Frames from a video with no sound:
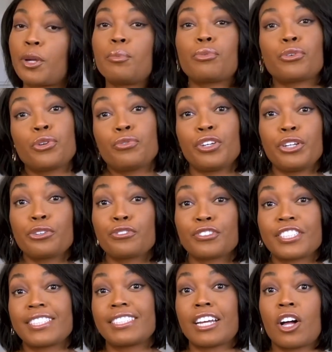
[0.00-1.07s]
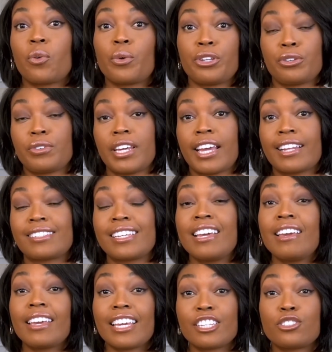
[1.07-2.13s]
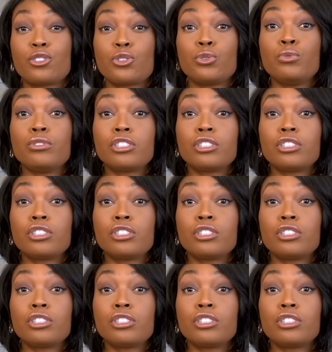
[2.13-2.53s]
improving your freestyle when you dance is to